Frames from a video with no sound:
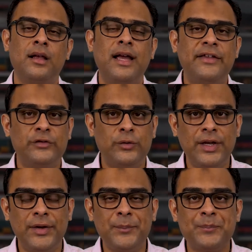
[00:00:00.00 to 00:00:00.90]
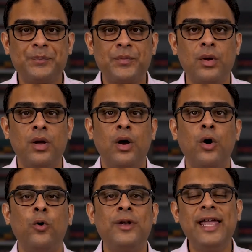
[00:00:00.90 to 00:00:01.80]
Guys, today,
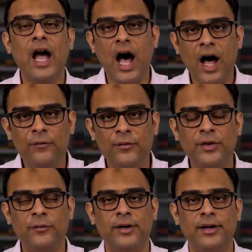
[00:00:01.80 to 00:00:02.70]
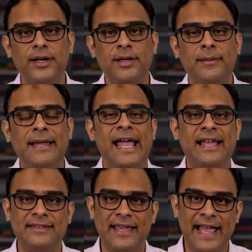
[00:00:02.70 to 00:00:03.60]
only half of the world
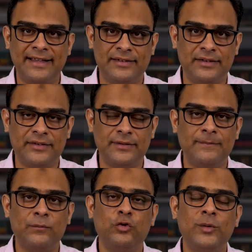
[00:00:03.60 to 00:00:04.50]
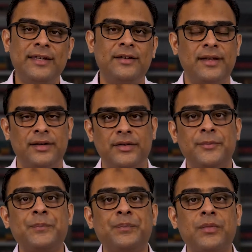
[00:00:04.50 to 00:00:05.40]
has access to internet.
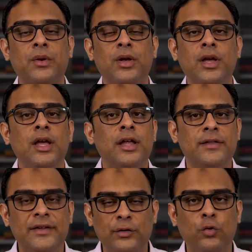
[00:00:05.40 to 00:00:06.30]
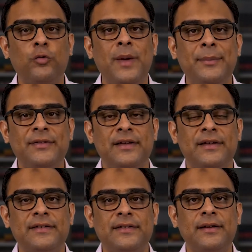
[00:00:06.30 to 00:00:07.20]
This roadmap
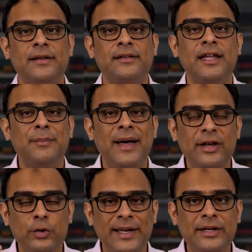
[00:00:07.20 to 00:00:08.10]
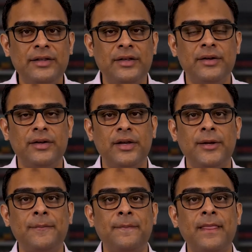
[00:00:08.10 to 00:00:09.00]
says that by 2030,